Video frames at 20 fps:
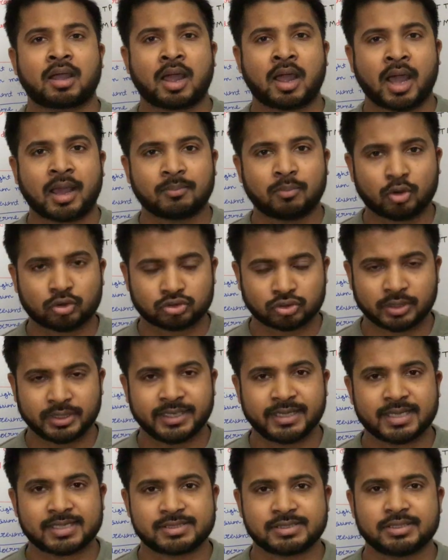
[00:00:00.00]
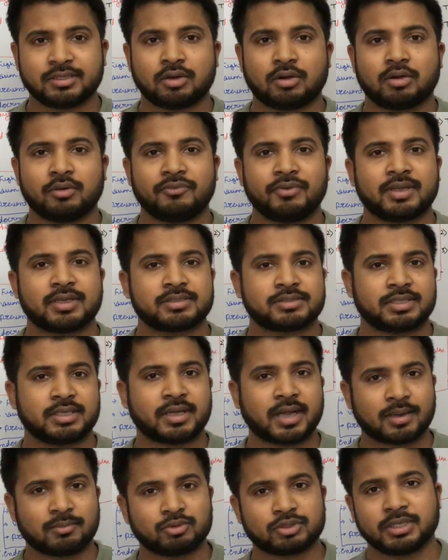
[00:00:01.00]
carboxylic acid, or we can say
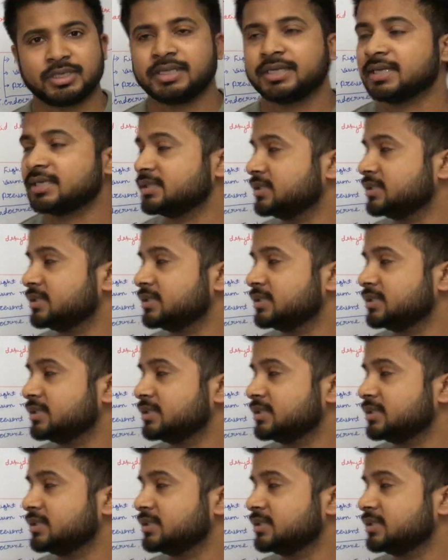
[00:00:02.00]
carbogenic